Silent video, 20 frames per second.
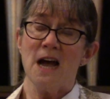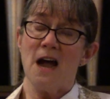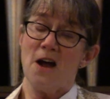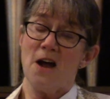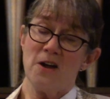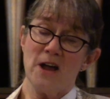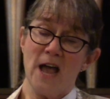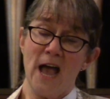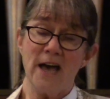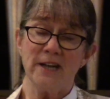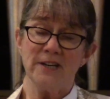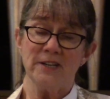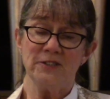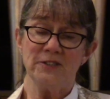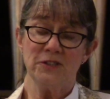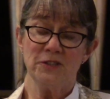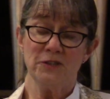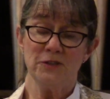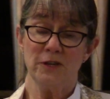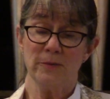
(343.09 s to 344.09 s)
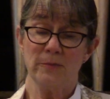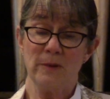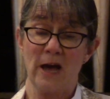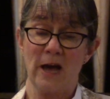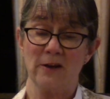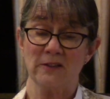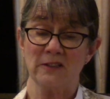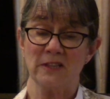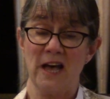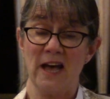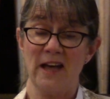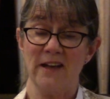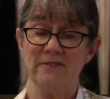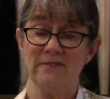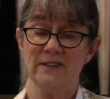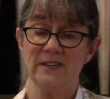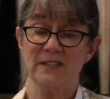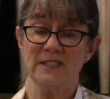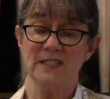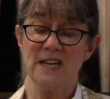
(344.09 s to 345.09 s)
Our attitude about life
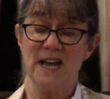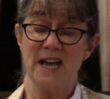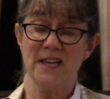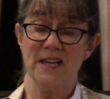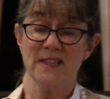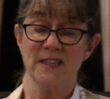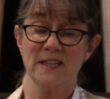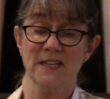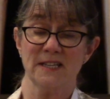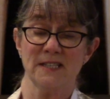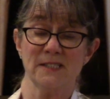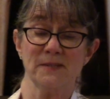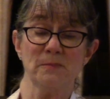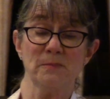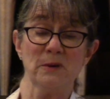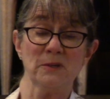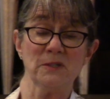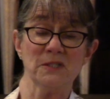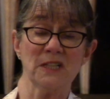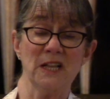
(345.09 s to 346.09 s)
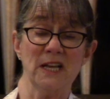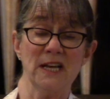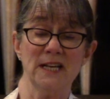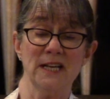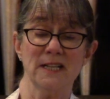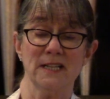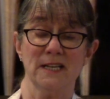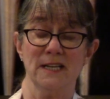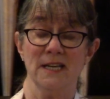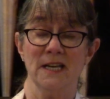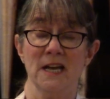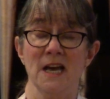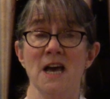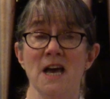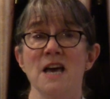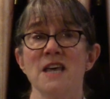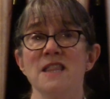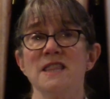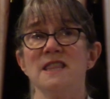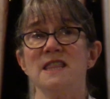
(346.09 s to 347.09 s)
and death is most likely
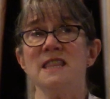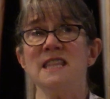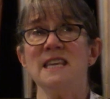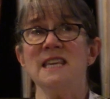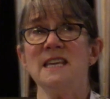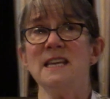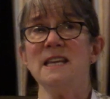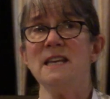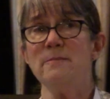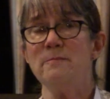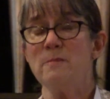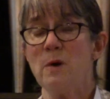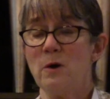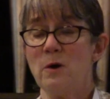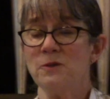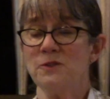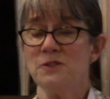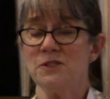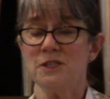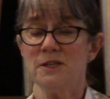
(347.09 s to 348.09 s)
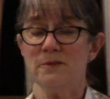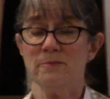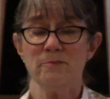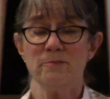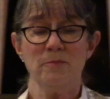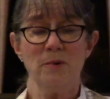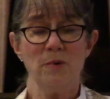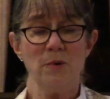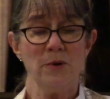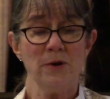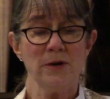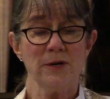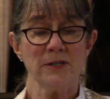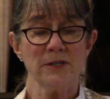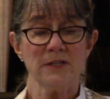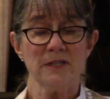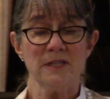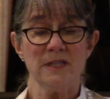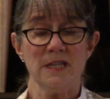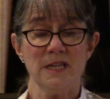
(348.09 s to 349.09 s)
the most
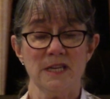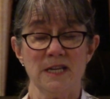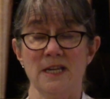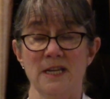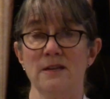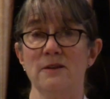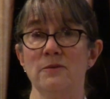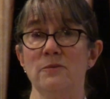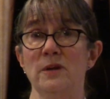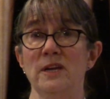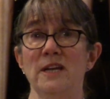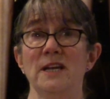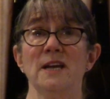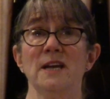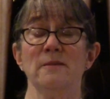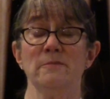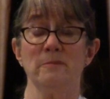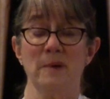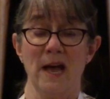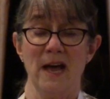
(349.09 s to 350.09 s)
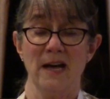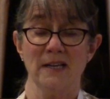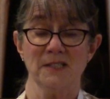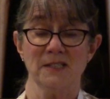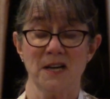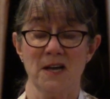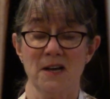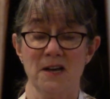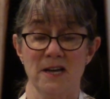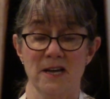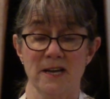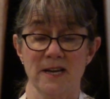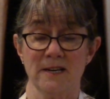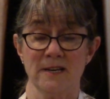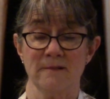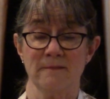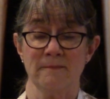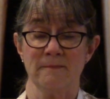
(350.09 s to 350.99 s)
important thing we can pass on.